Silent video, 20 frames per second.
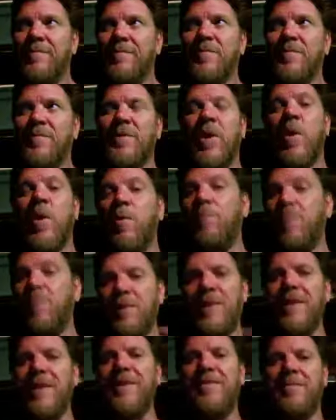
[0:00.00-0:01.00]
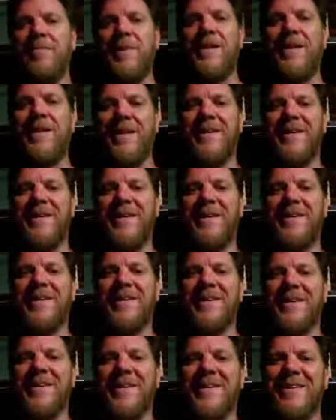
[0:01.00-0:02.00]
don't believe me.
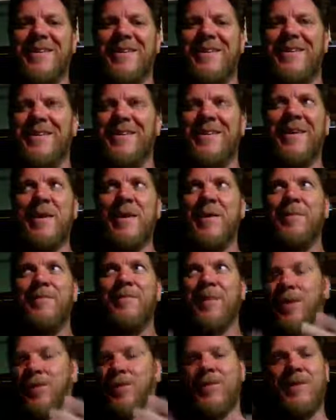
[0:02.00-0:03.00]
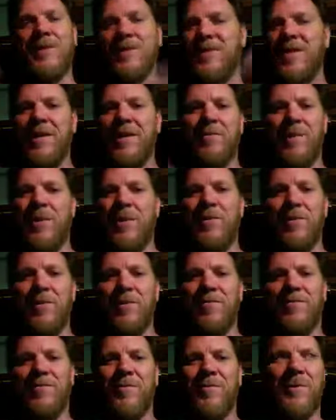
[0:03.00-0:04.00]
Don't just take my
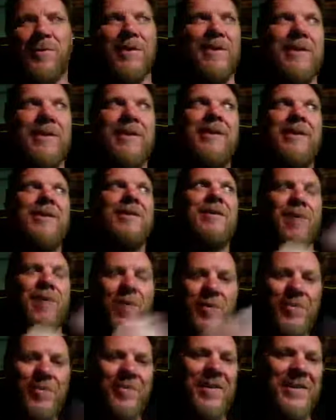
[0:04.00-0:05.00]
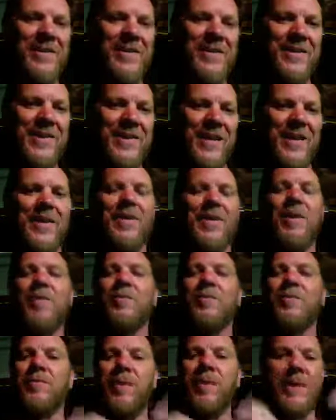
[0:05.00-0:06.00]
word for it. Go investigate.
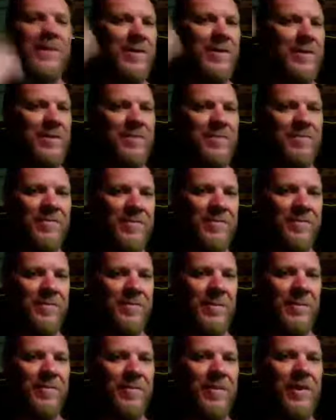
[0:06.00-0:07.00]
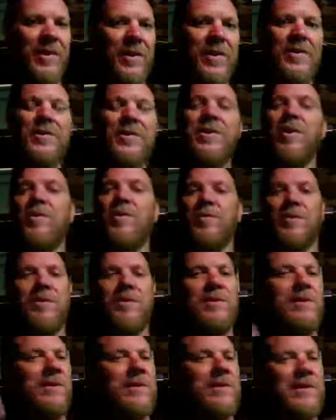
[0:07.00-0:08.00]
Go look at the footage. Go
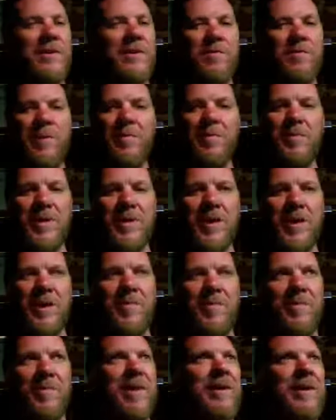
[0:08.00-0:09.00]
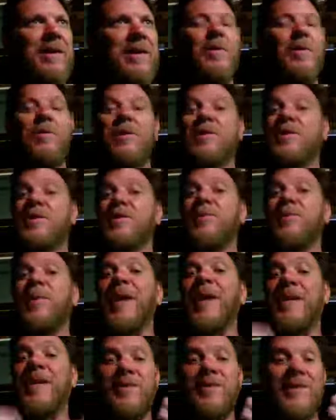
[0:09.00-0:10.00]
listen to people talk about it. Go listen to
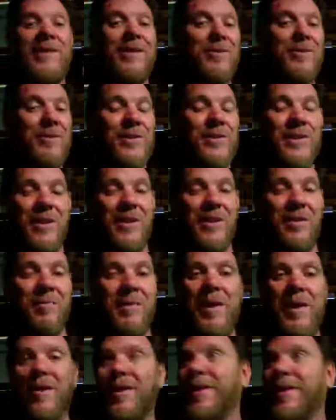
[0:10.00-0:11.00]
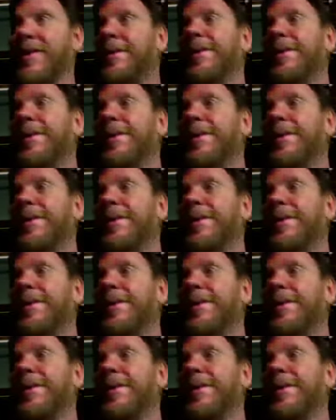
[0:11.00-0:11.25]
engineers talk about it.